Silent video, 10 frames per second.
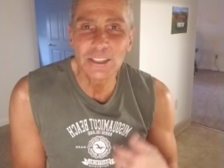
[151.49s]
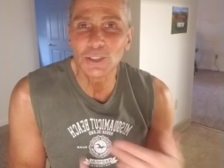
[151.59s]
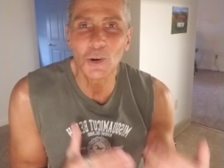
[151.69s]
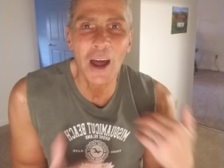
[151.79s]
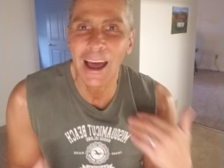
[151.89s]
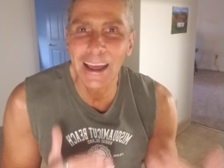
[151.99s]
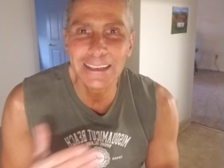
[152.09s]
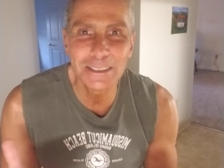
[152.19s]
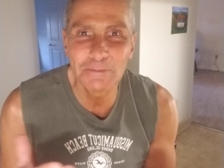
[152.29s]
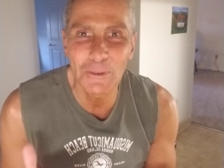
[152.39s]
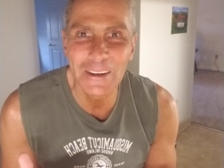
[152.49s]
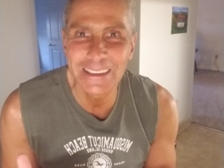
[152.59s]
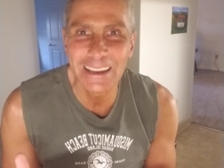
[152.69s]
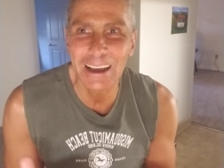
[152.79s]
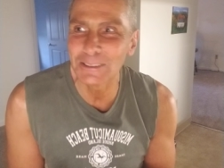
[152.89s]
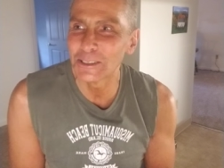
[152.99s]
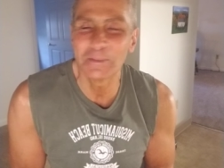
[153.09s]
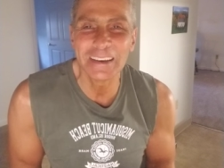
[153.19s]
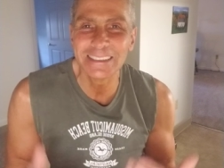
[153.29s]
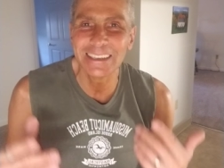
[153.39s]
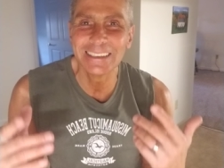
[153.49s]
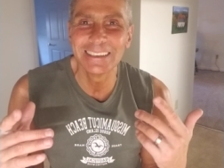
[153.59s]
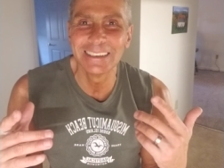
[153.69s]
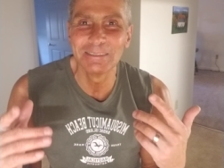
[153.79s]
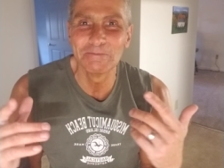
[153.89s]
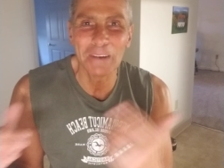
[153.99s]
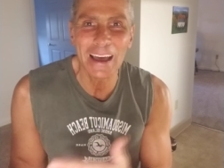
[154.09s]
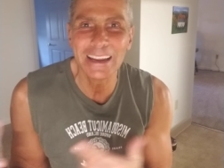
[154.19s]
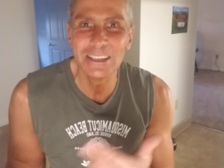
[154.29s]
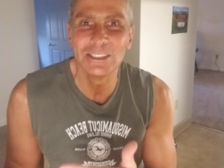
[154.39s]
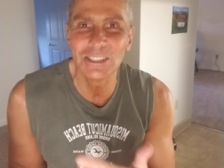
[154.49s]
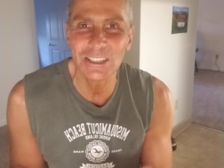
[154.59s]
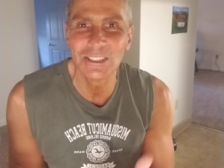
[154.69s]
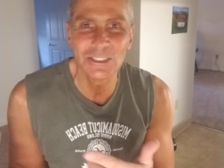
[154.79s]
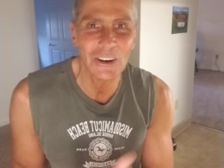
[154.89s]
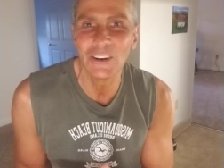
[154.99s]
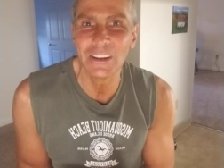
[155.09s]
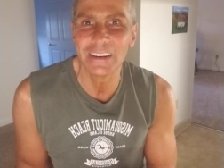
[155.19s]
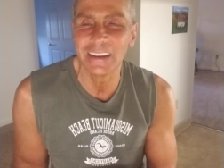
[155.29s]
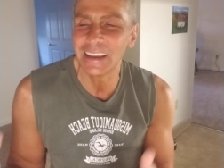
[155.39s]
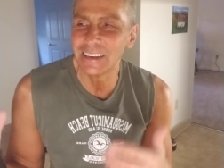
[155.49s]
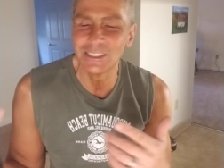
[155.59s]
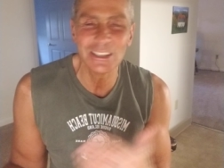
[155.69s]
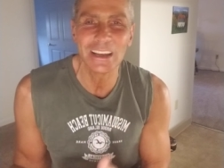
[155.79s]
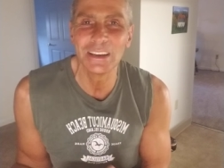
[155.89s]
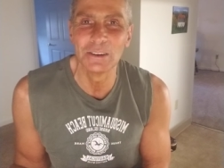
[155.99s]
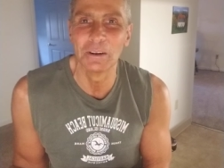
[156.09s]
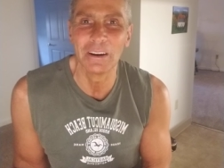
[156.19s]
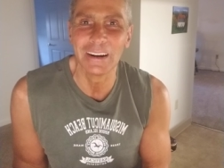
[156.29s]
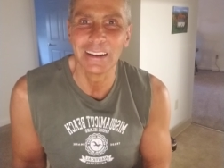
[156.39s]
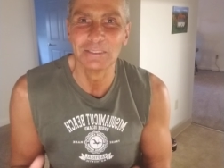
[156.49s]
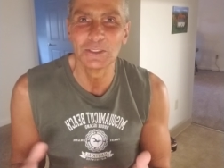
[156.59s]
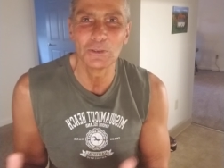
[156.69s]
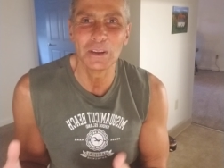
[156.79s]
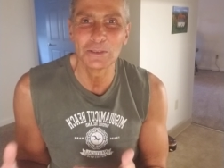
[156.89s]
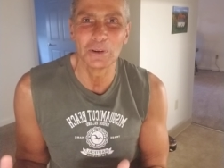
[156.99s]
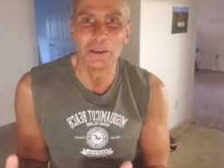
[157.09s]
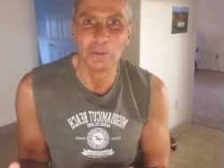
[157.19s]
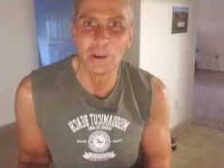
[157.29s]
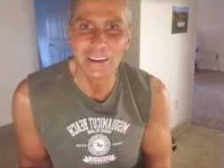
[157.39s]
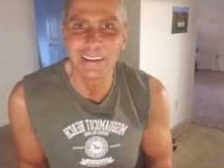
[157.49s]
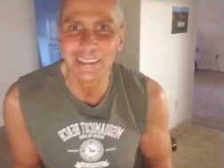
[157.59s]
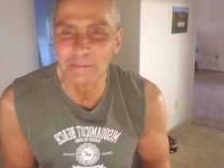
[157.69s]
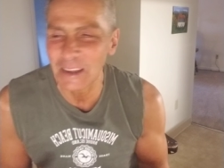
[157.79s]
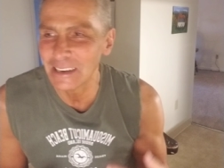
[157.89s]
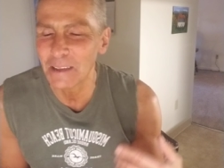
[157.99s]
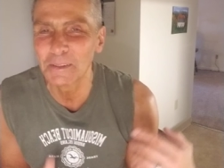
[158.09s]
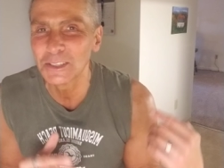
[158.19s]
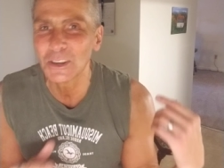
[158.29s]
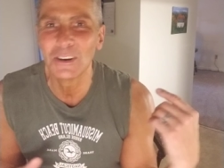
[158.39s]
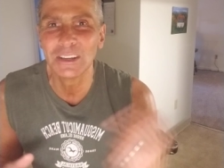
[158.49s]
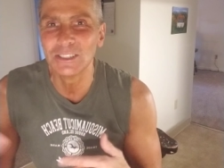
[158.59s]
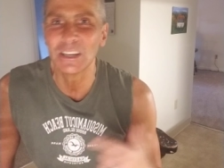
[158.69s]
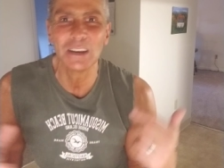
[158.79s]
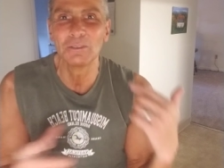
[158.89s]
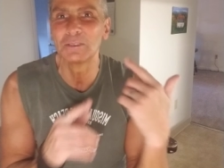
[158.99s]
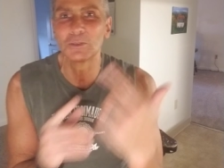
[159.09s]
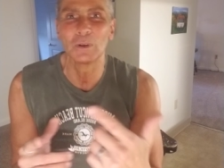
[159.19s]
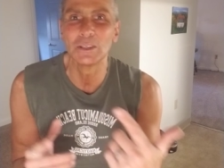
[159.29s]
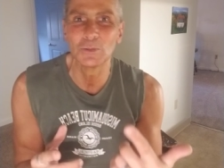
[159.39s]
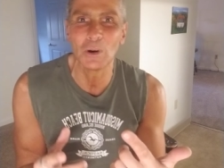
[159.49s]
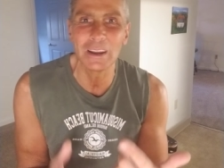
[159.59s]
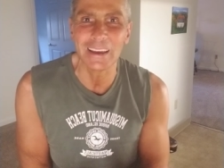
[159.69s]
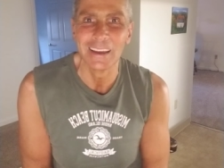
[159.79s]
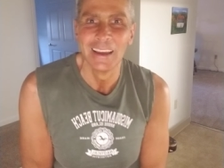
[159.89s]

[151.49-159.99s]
tried to point that out to him. I said, Biden just started in January of 2021. The pandemic started in January 2020.